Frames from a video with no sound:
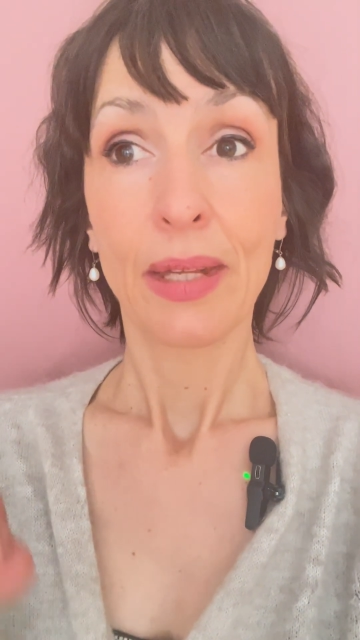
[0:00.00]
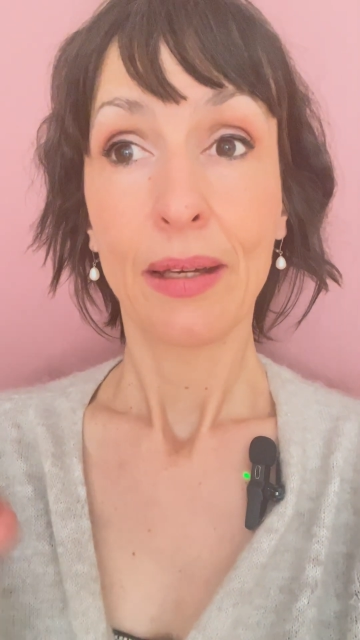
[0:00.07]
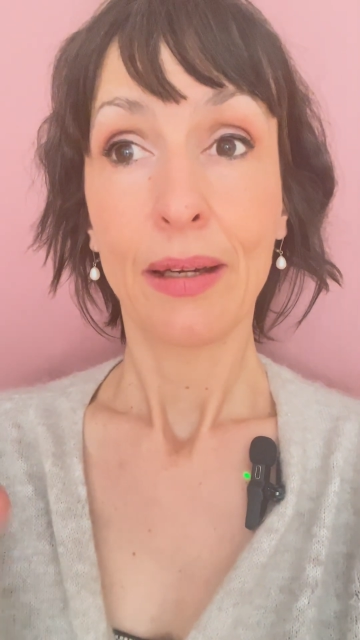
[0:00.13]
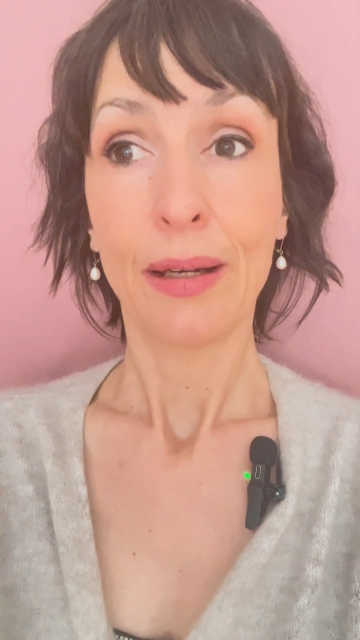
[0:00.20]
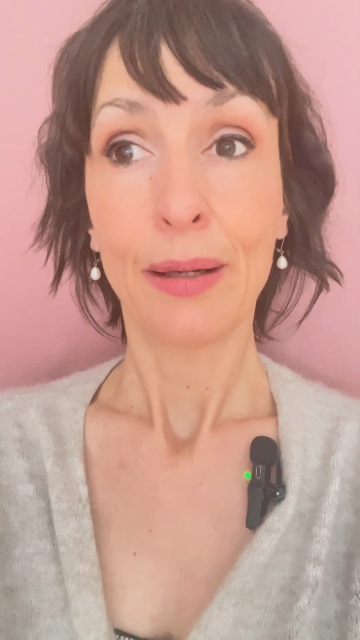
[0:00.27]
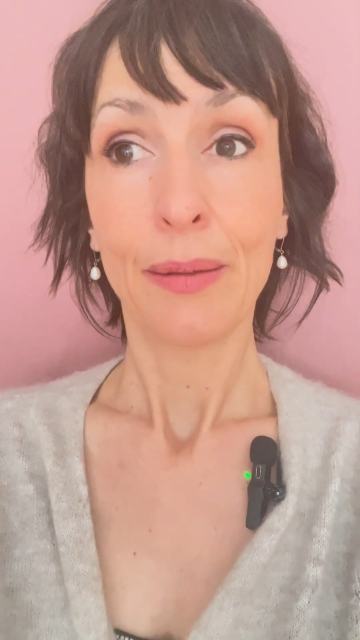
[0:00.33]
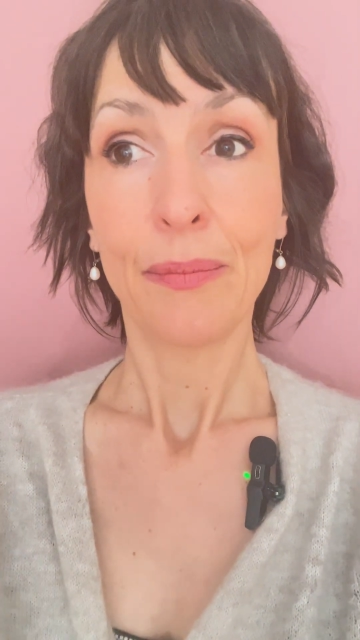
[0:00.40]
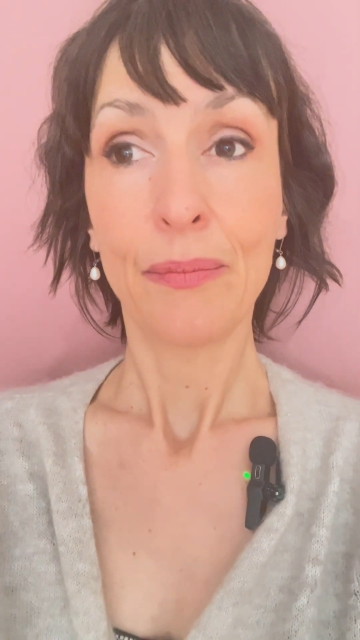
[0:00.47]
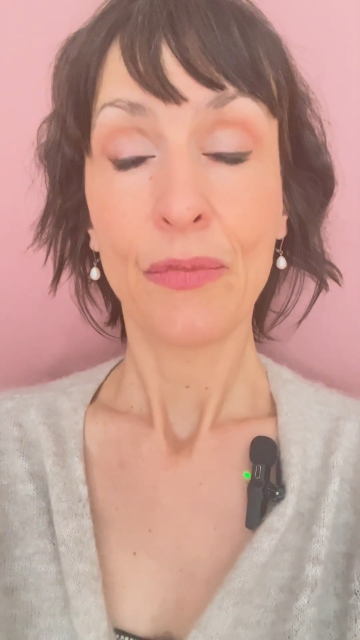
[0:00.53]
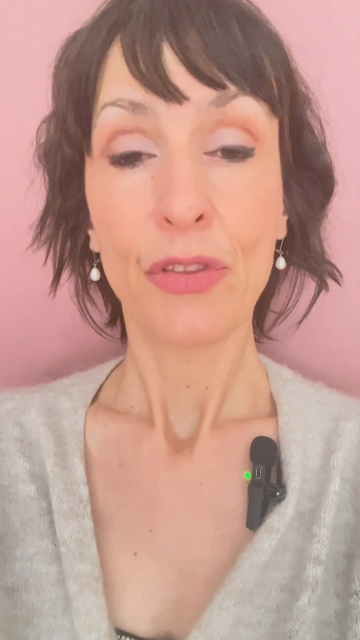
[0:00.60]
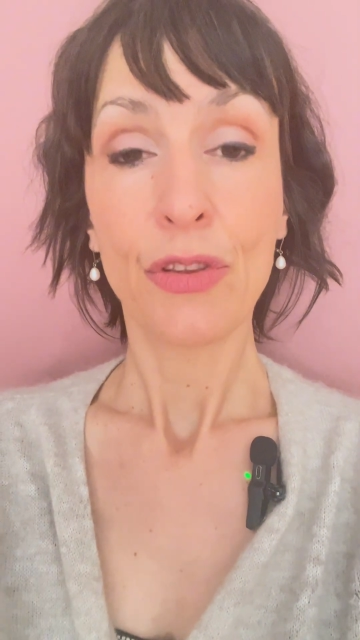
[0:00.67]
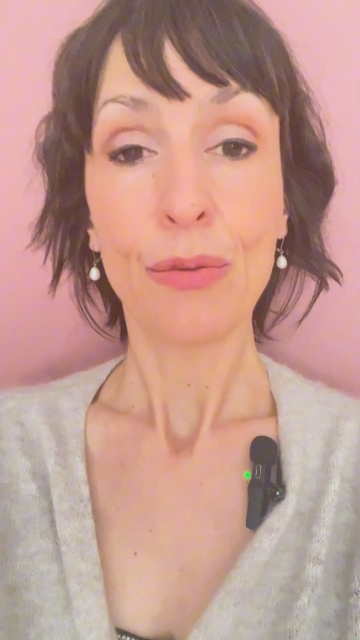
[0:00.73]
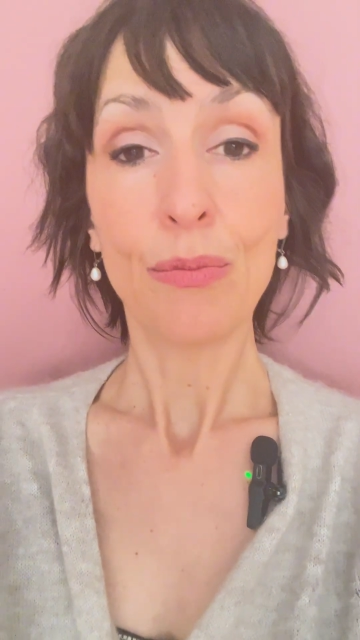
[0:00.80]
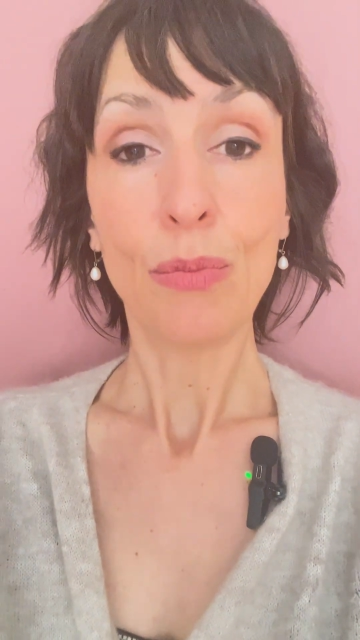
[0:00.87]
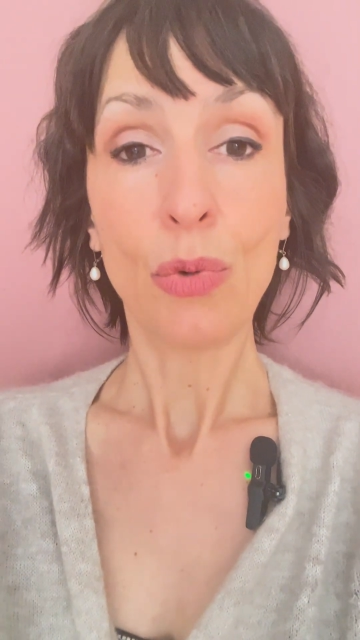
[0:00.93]

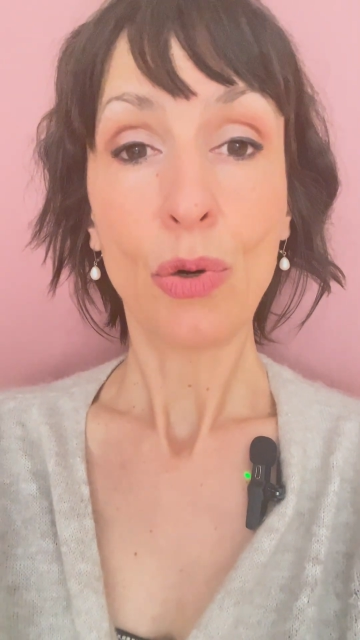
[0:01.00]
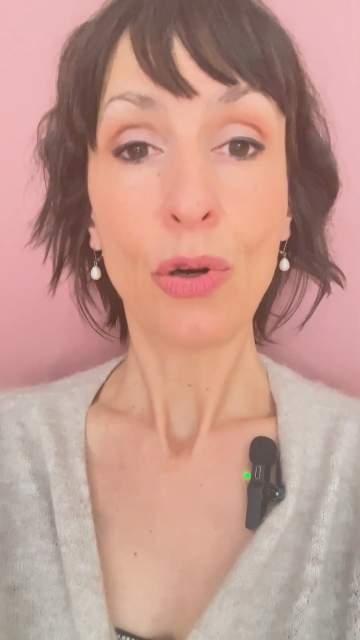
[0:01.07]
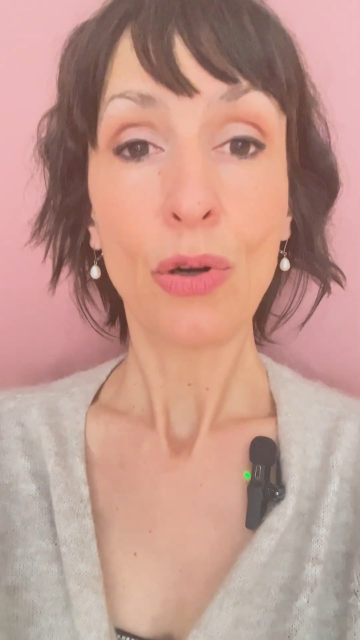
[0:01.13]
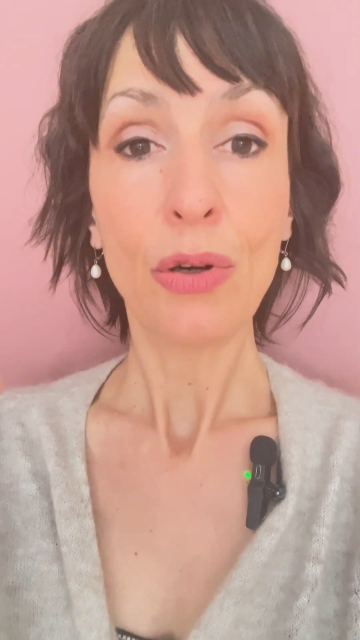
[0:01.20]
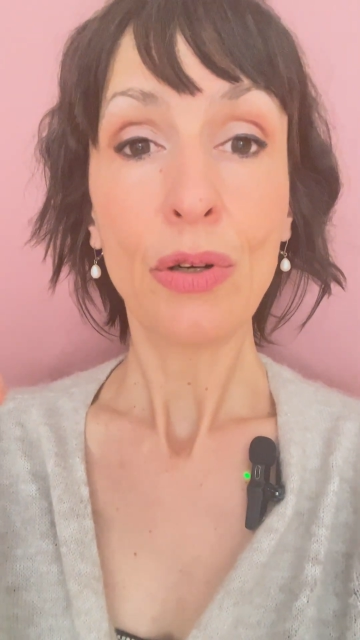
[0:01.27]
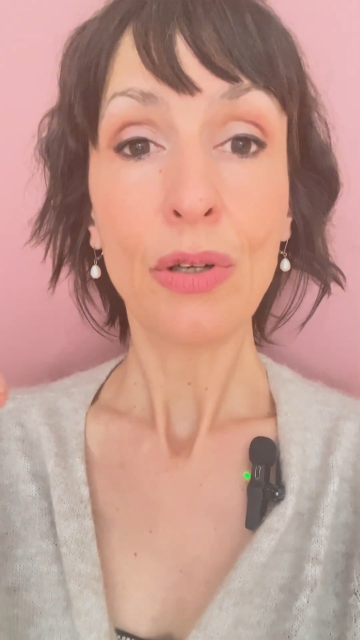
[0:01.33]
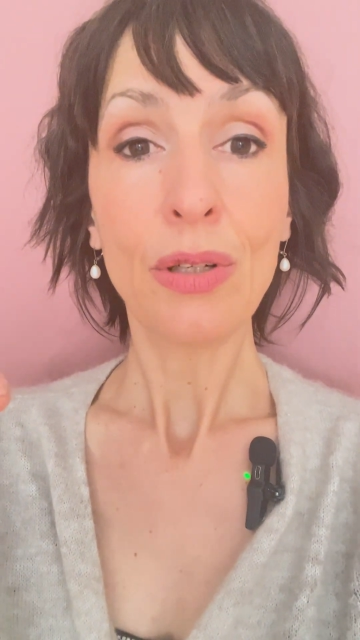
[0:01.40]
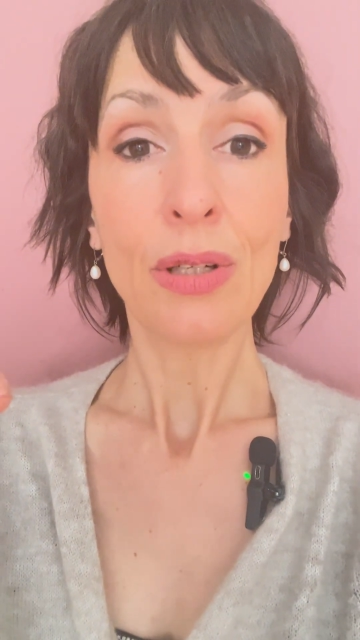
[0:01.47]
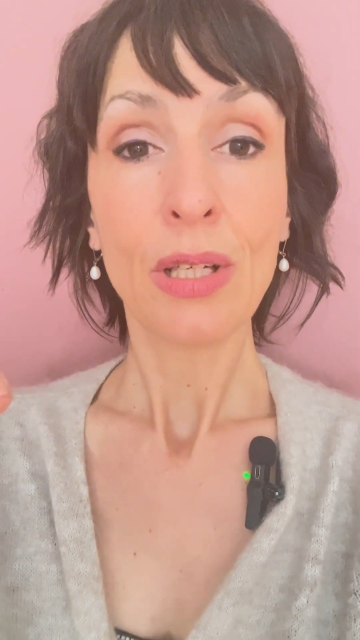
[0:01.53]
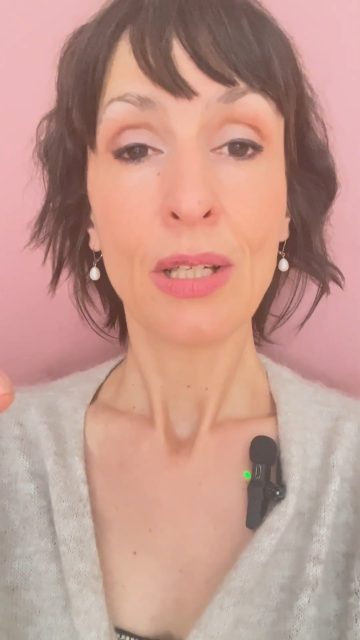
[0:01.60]
The more